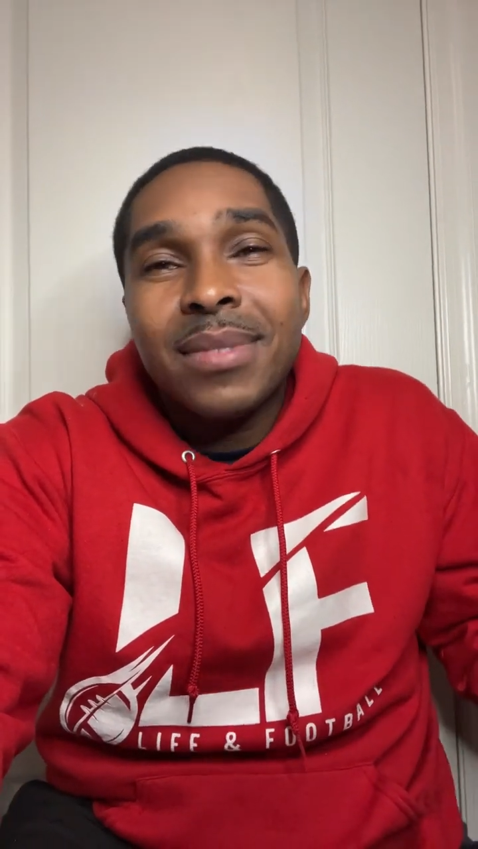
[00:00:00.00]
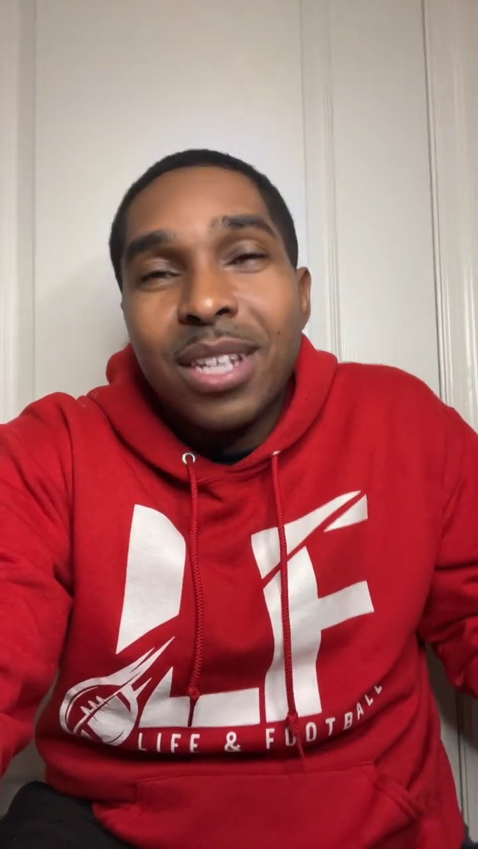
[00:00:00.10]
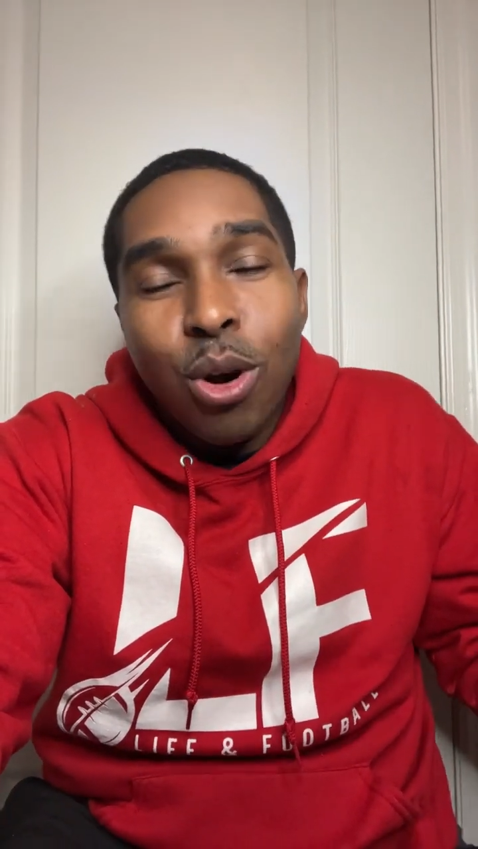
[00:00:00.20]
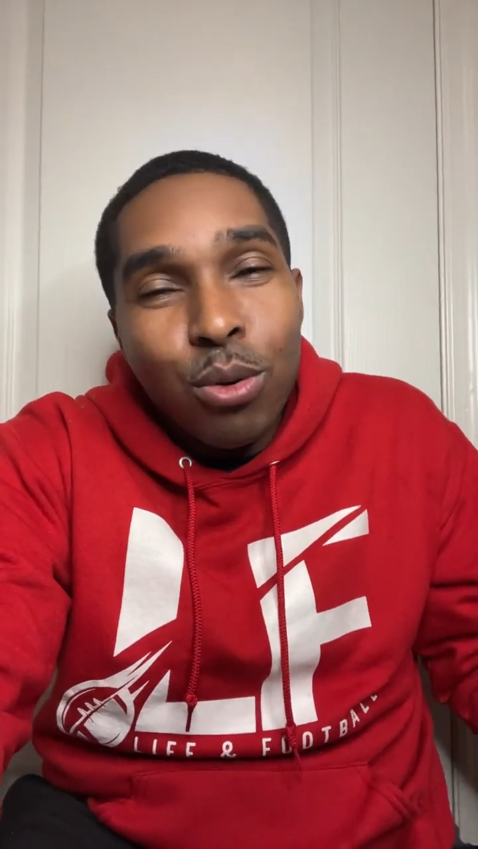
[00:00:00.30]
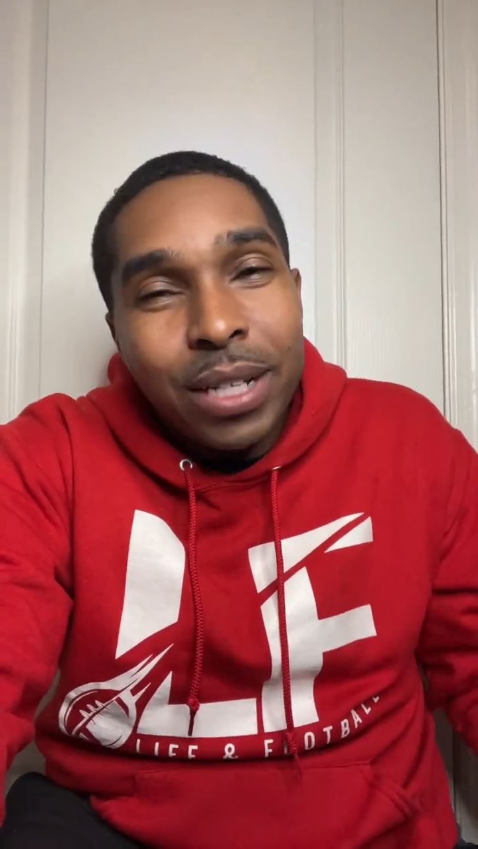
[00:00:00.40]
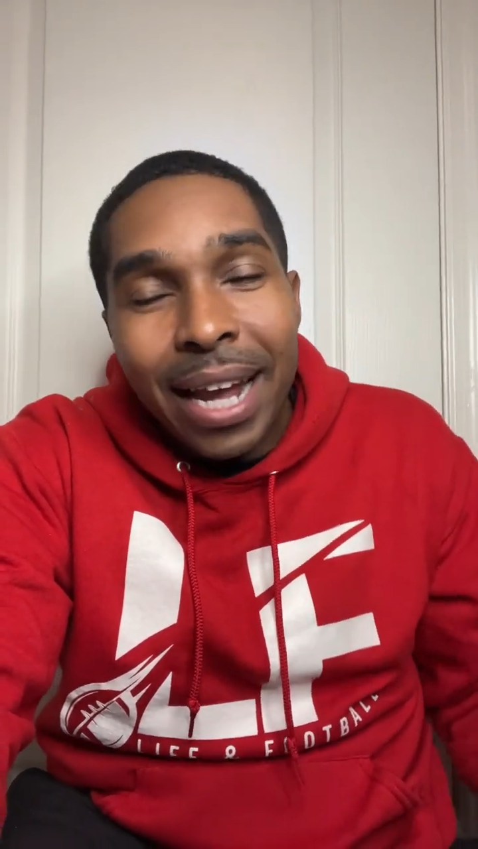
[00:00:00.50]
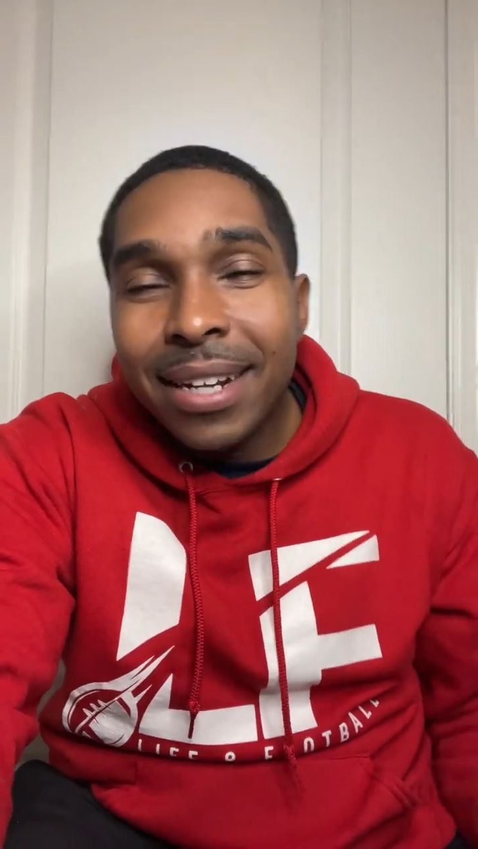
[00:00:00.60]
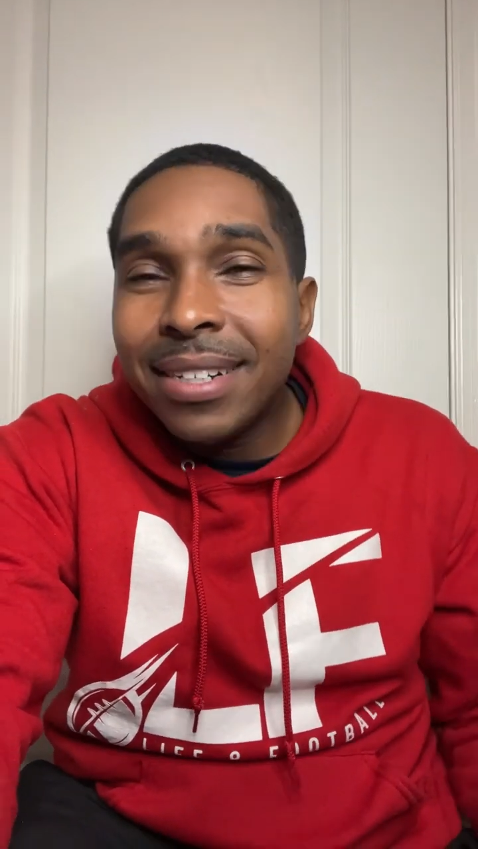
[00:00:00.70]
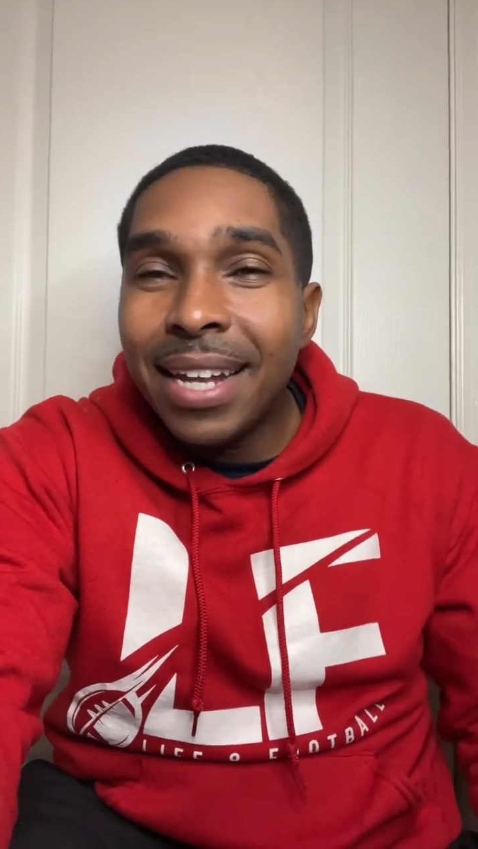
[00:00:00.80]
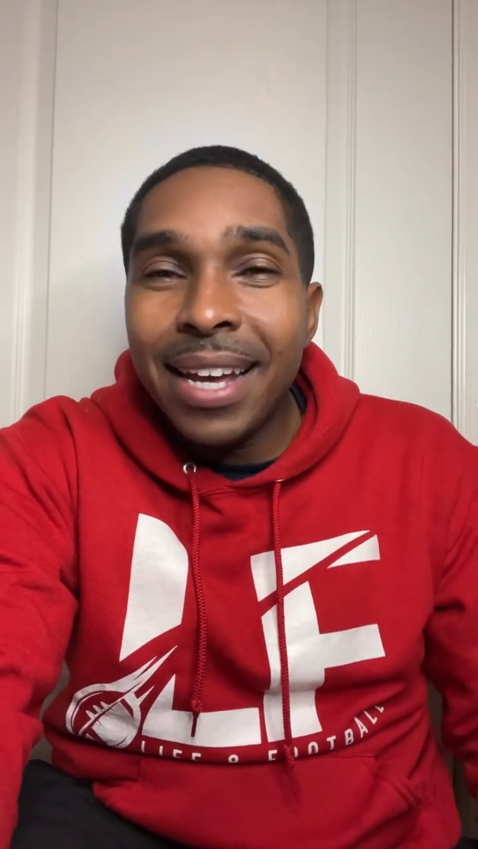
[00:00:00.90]
go day to
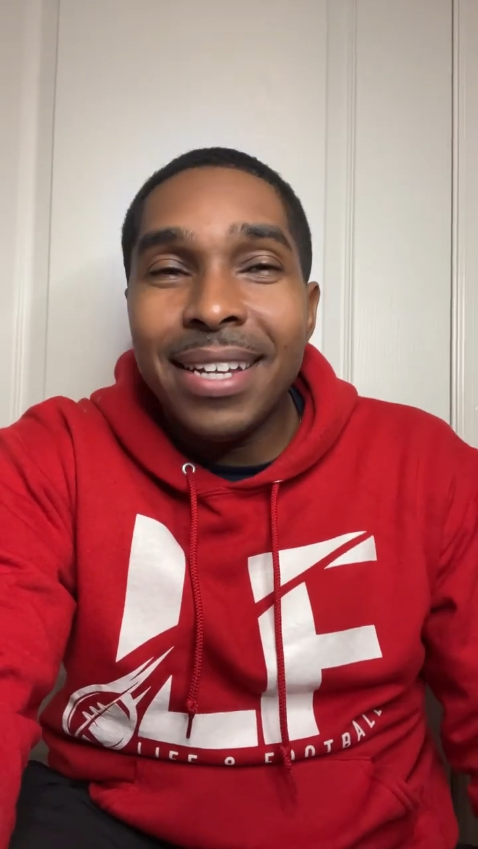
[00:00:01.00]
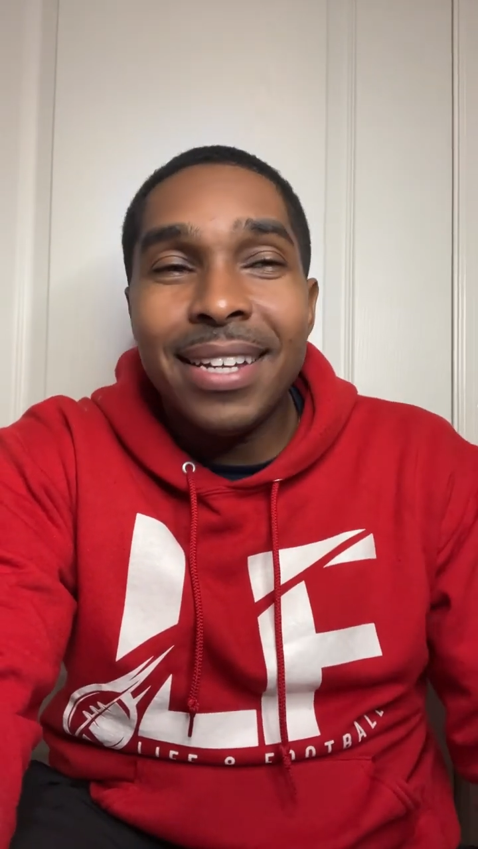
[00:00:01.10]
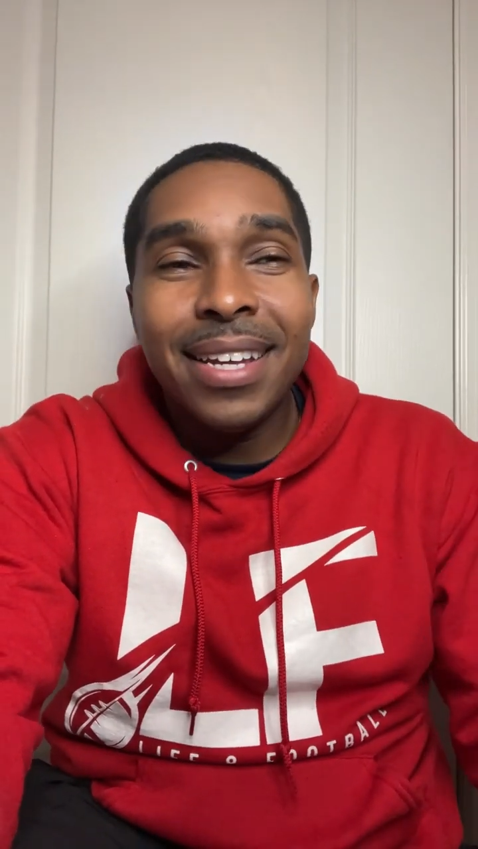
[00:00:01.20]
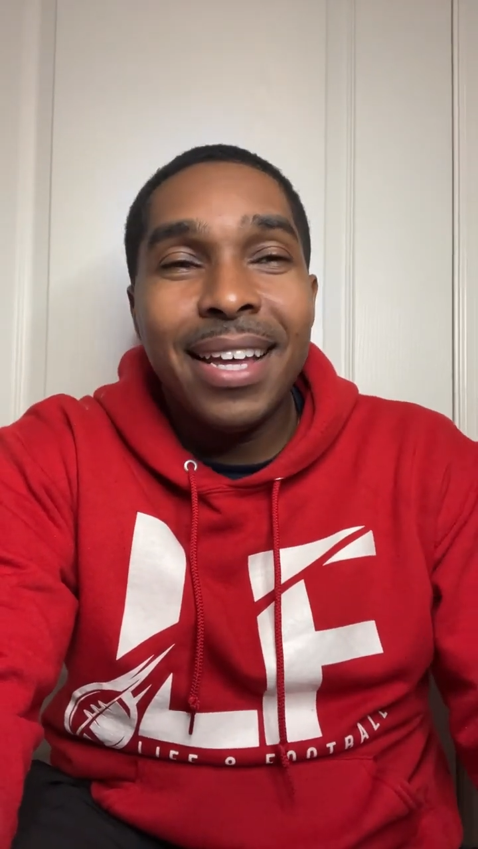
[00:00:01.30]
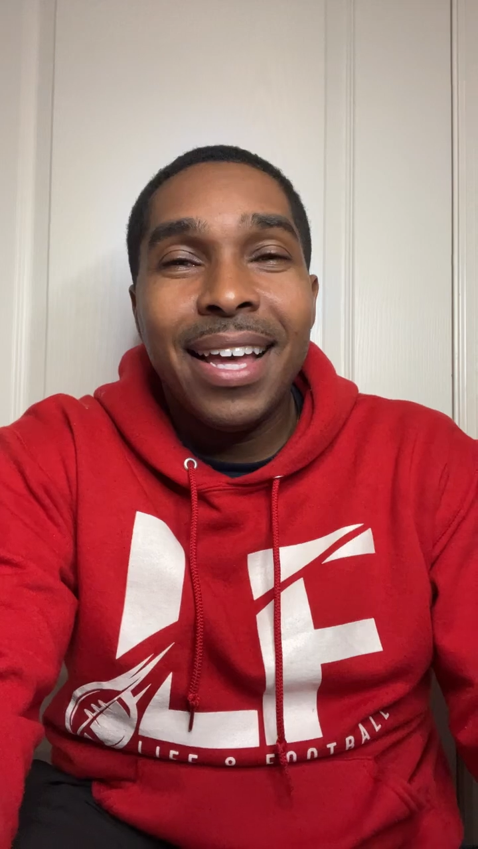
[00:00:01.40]
day